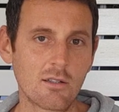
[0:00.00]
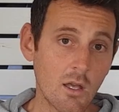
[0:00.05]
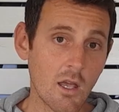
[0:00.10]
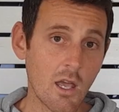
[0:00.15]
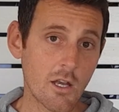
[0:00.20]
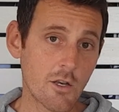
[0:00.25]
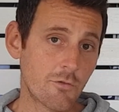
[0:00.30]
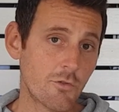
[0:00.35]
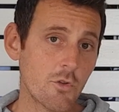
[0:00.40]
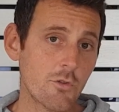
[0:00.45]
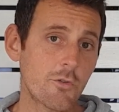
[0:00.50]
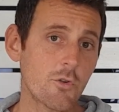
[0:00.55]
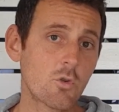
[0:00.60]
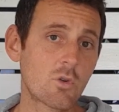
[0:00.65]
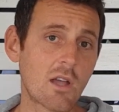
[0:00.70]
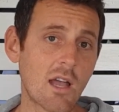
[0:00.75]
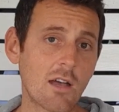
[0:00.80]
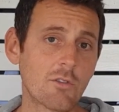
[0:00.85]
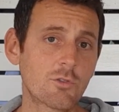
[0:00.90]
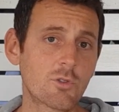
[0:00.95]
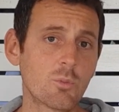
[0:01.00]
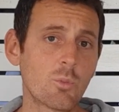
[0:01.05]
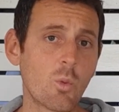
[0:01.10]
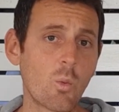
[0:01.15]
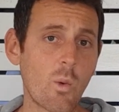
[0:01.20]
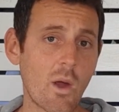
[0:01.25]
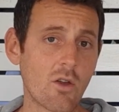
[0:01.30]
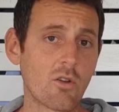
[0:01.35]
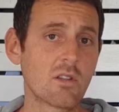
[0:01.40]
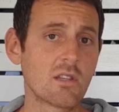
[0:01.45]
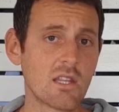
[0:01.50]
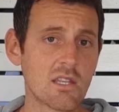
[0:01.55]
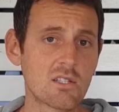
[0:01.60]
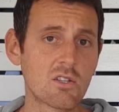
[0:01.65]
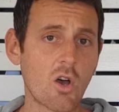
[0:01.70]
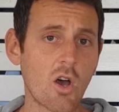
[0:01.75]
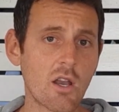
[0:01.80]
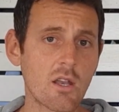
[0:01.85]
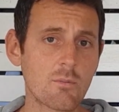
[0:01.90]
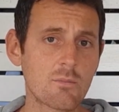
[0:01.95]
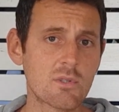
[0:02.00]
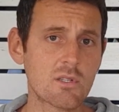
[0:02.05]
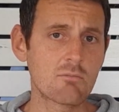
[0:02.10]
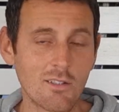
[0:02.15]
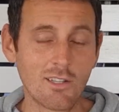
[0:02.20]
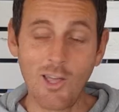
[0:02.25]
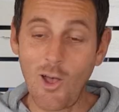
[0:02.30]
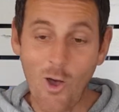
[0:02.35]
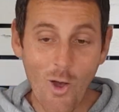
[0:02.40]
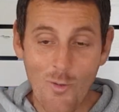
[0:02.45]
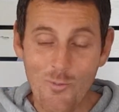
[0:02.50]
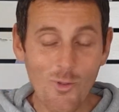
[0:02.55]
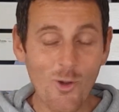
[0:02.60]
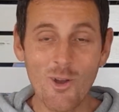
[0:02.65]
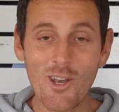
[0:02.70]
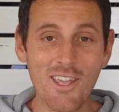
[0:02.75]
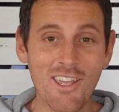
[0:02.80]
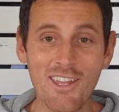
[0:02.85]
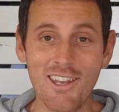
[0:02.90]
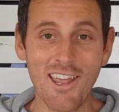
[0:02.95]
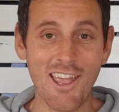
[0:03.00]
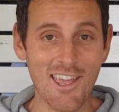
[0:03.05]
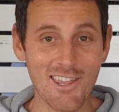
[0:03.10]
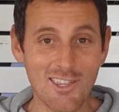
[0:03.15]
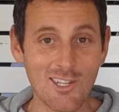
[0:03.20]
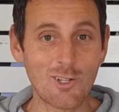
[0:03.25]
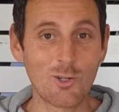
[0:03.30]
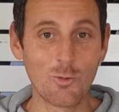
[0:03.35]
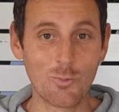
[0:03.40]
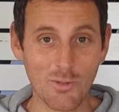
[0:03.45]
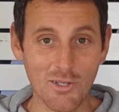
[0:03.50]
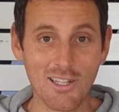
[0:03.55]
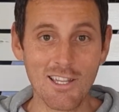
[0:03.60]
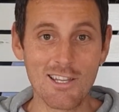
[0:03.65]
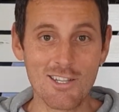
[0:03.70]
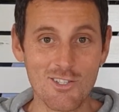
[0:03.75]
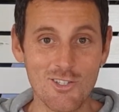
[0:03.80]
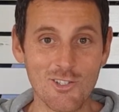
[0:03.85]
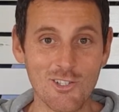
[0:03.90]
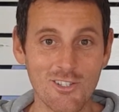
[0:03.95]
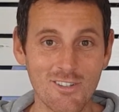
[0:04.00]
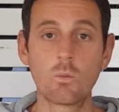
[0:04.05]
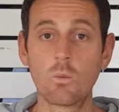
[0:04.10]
And if you feel comfortable wearing these items, I'm not here to ethical police you.